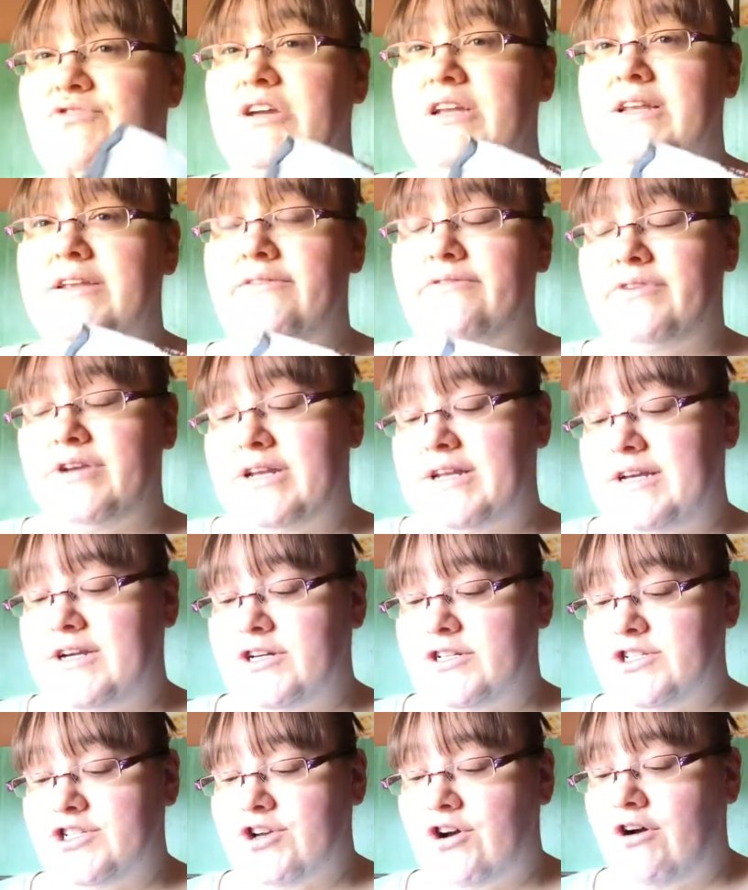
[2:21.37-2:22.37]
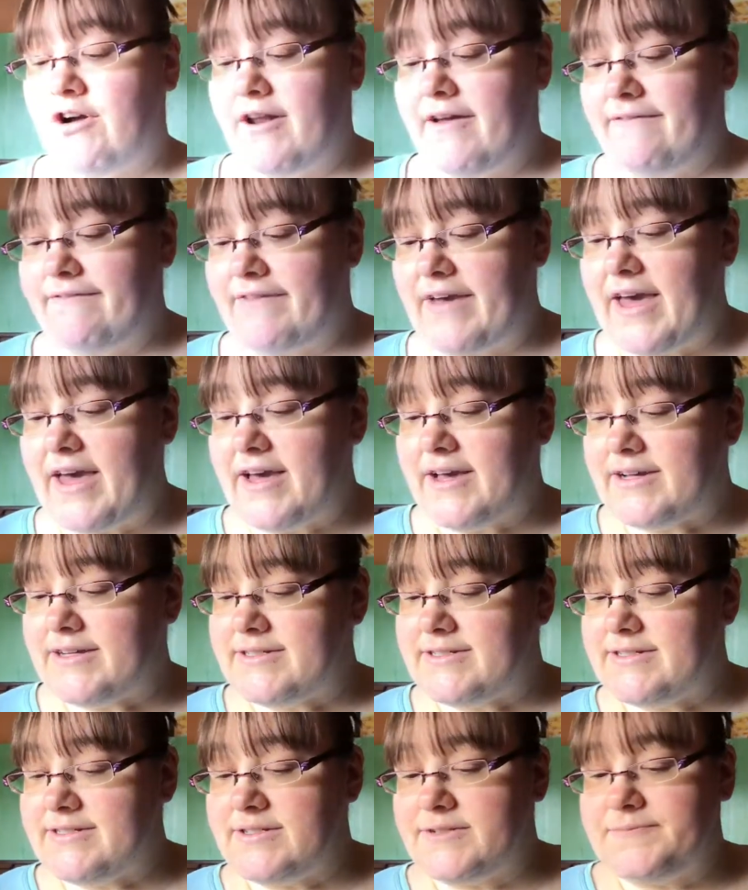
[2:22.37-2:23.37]
really good chocolate
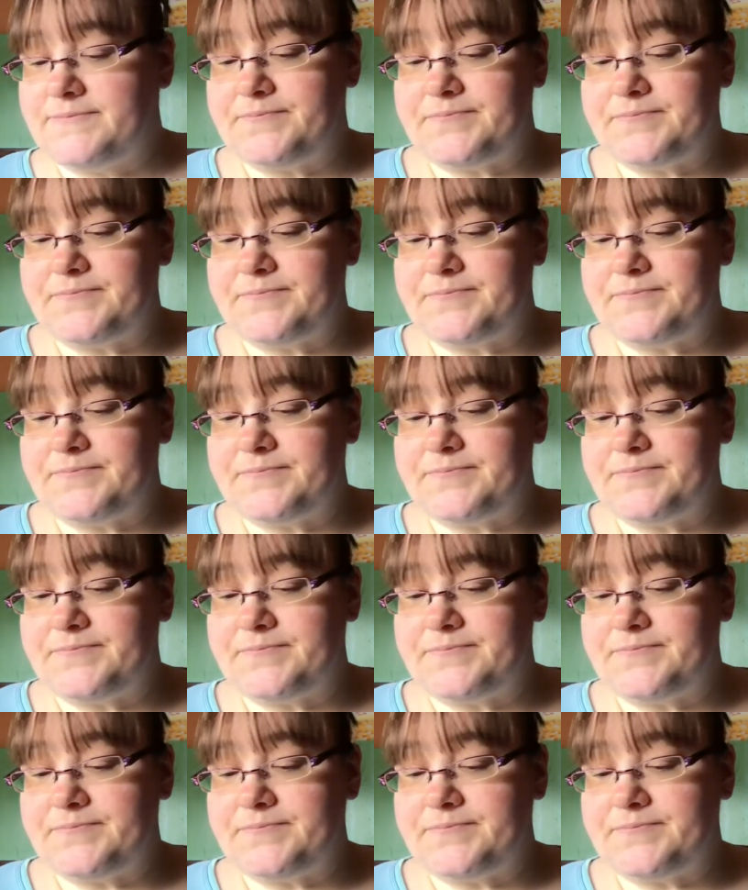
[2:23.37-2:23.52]
fix.